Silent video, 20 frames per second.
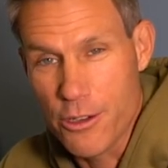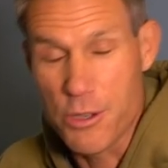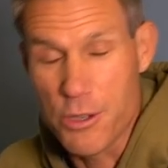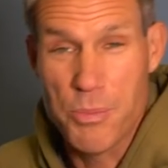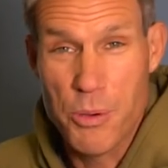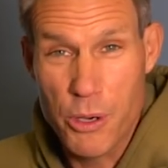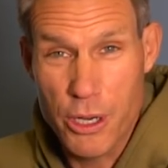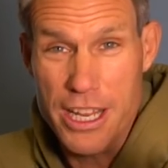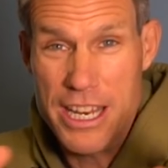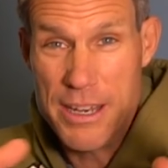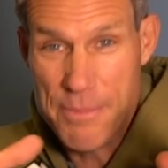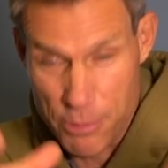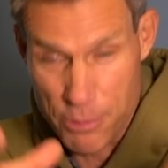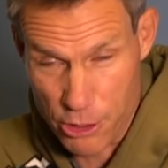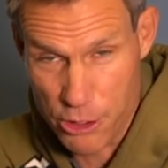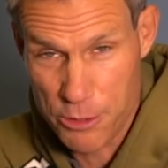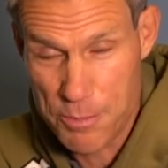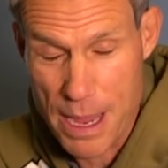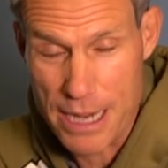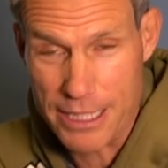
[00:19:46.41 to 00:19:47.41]
To put it in
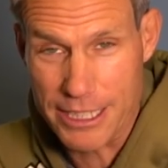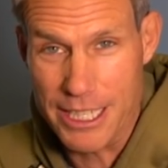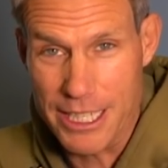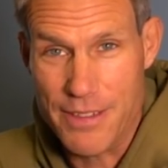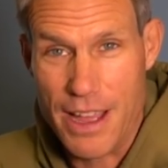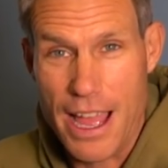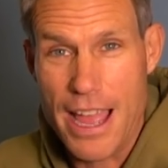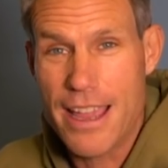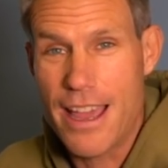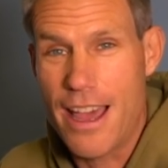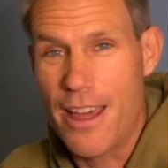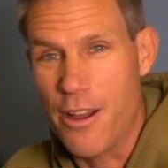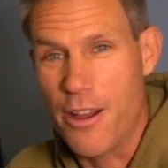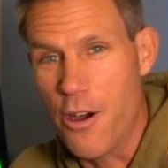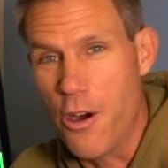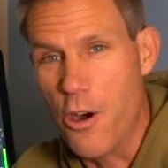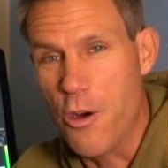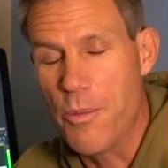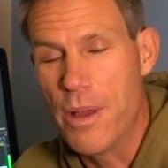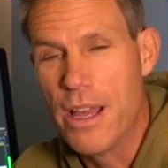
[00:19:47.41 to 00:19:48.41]
perspective, I got
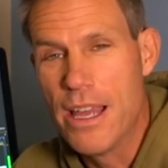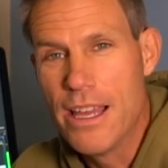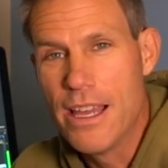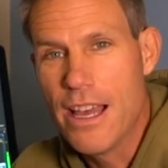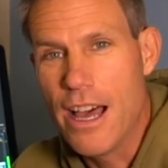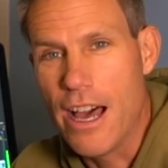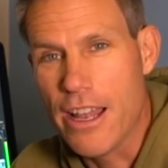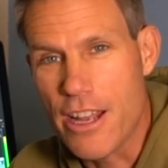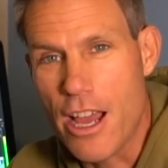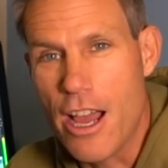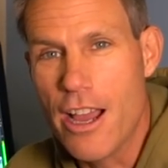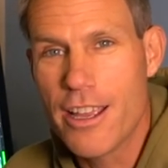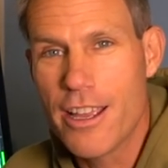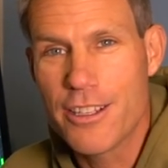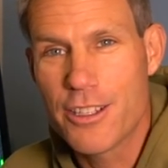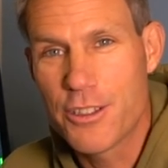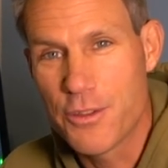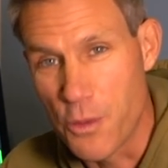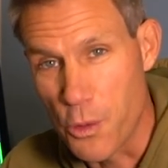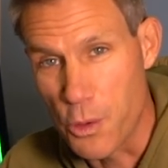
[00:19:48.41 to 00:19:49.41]
home on
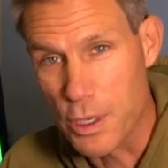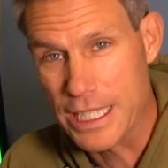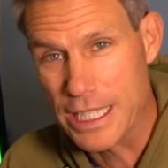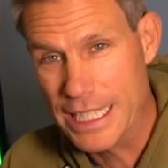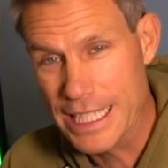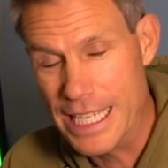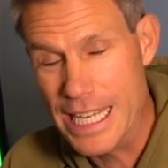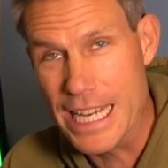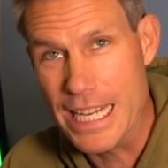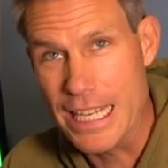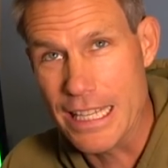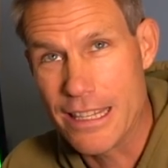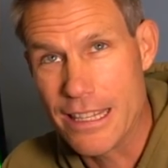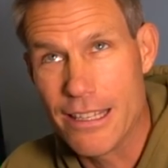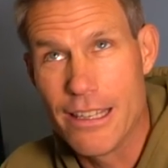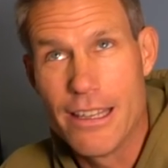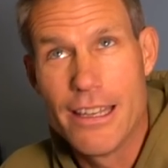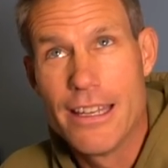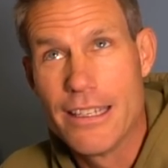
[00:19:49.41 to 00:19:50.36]
August 14th.